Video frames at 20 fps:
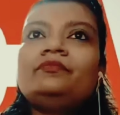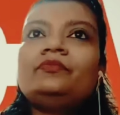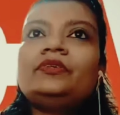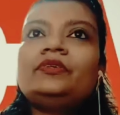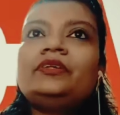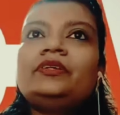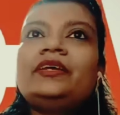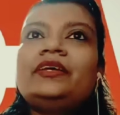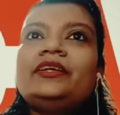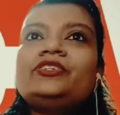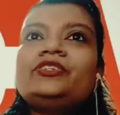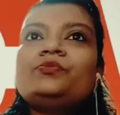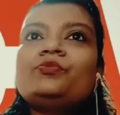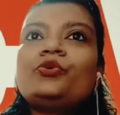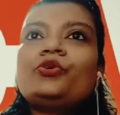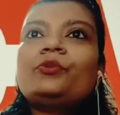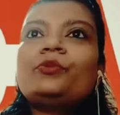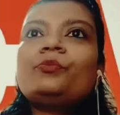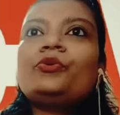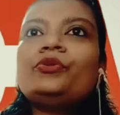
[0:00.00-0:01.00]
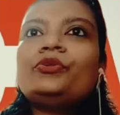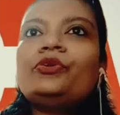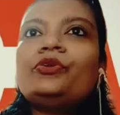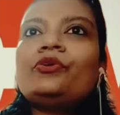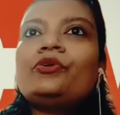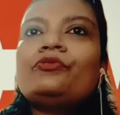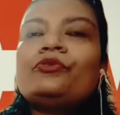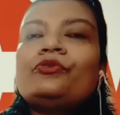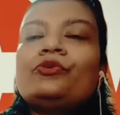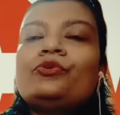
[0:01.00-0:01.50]
tell us more about your
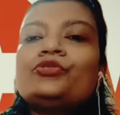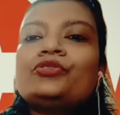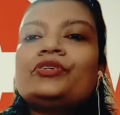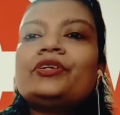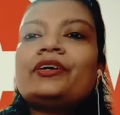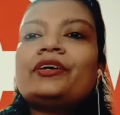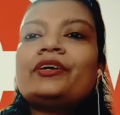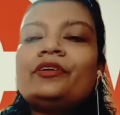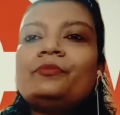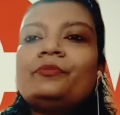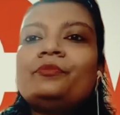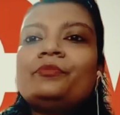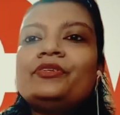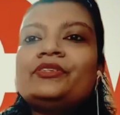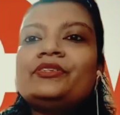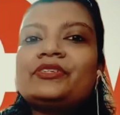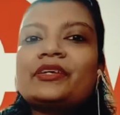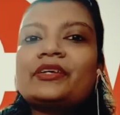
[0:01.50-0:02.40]
future developments.